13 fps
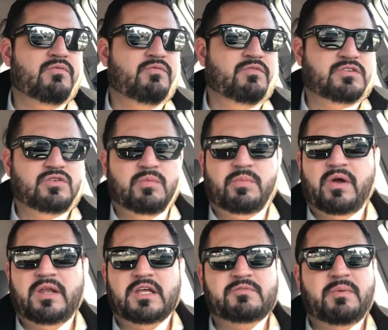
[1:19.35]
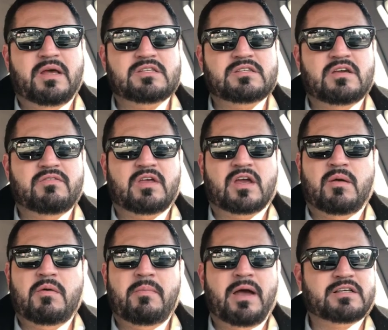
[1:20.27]
Super inexpensive. They
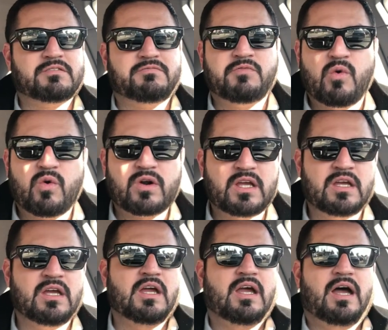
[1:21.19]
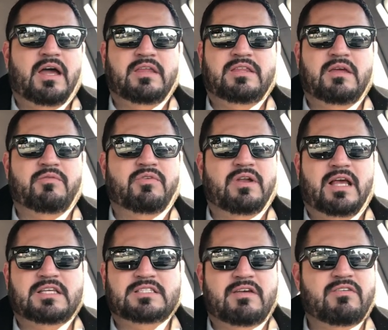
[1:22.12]
come in packs of 40, I think, for
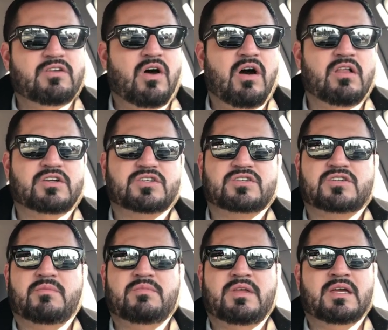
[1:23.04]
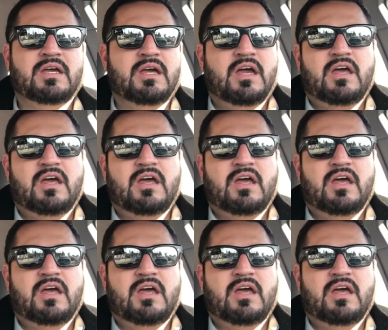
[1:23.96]
like $7 or something.